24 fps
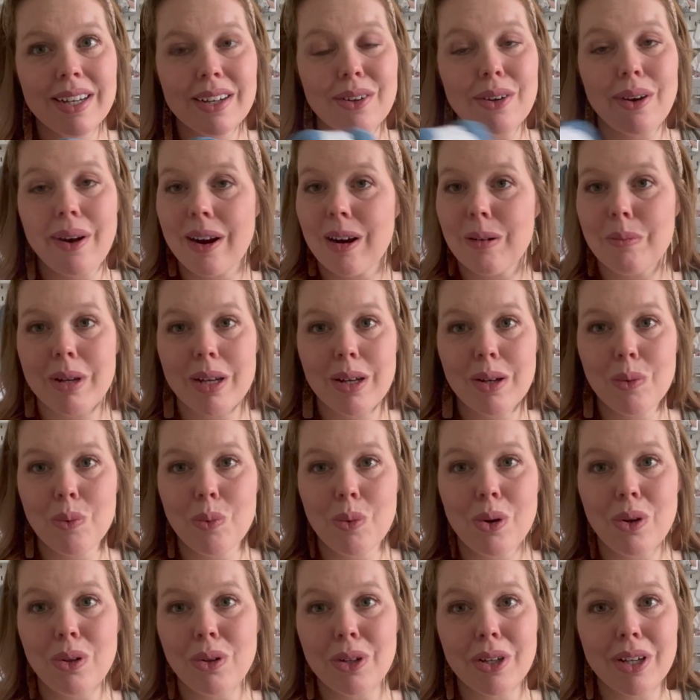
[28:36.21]
garment
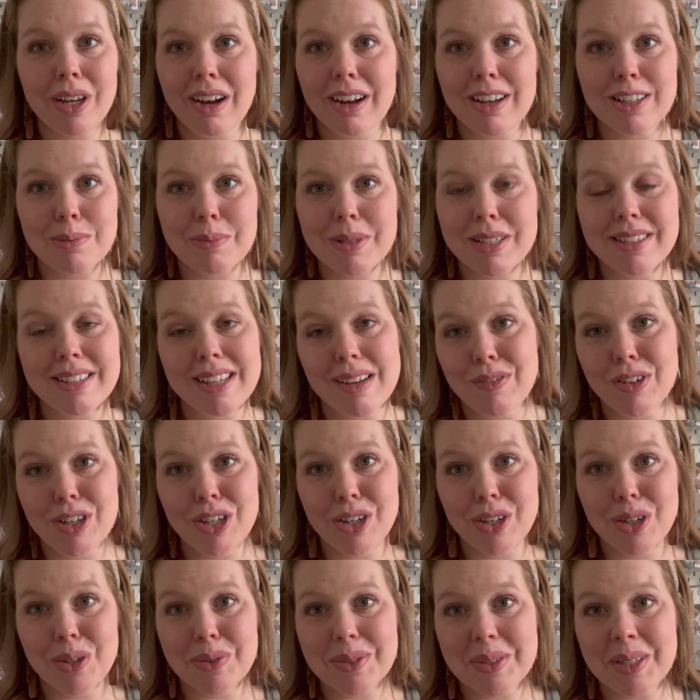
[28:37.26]
will only cost me
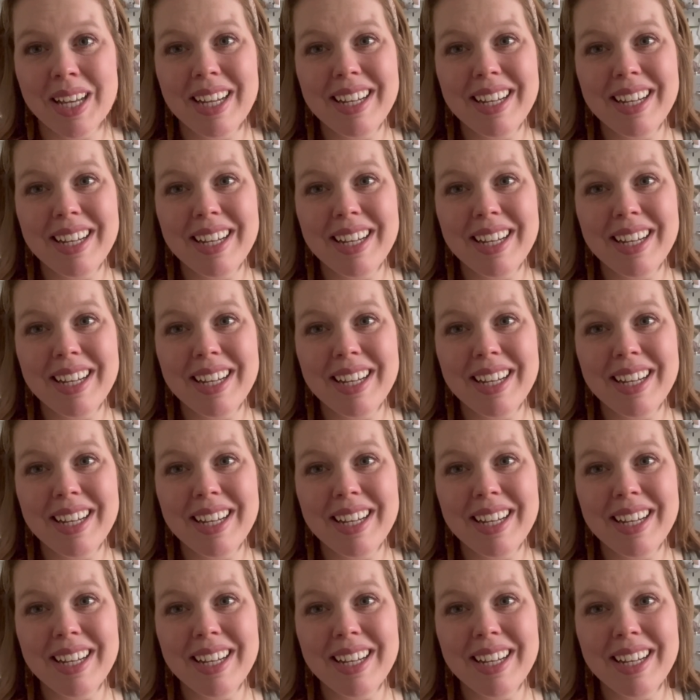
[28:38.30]
€7.